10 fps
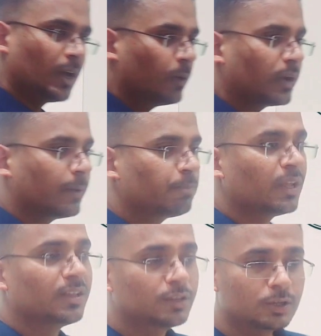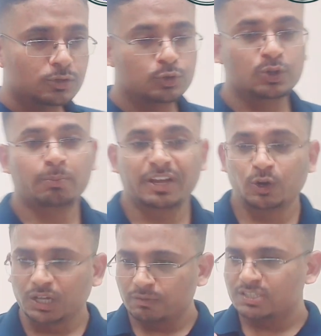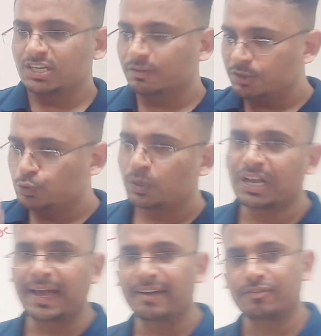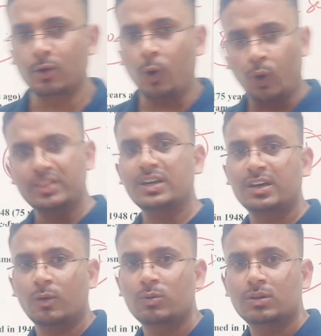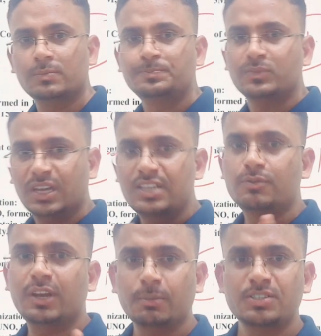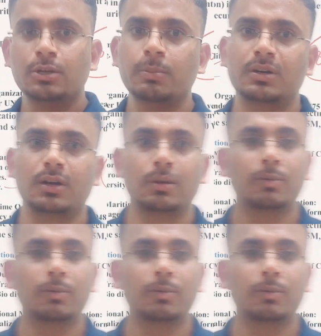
Okay, so the biodiversity which we have on the ground is very much limited.